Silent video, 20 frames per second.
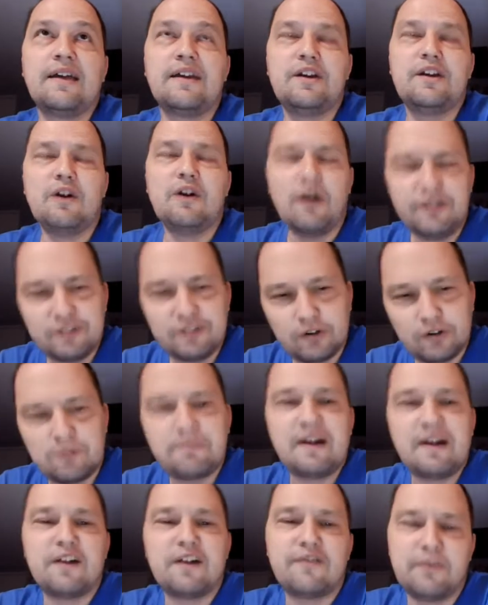You always learn
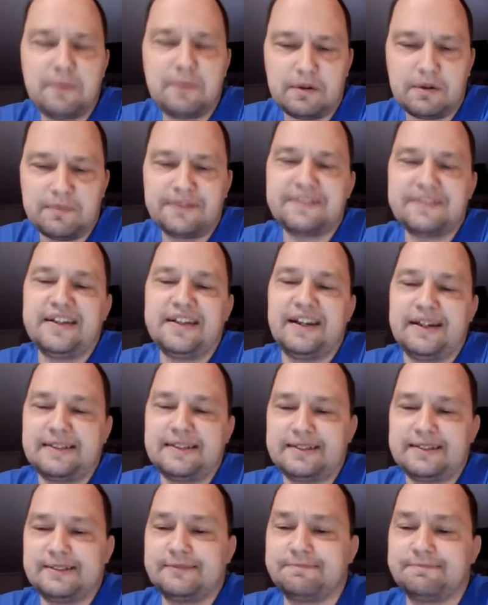better from your
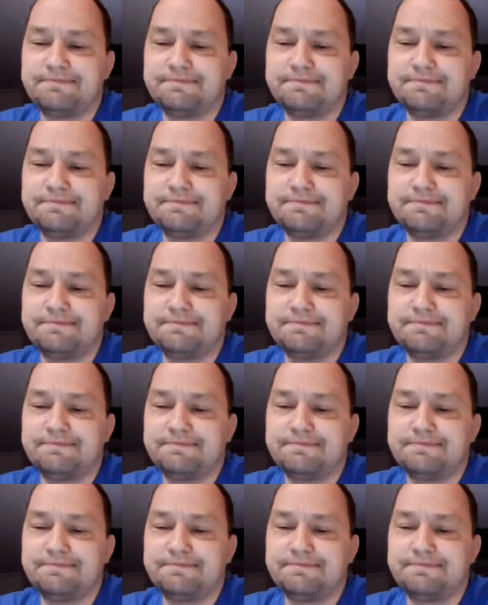mistakes.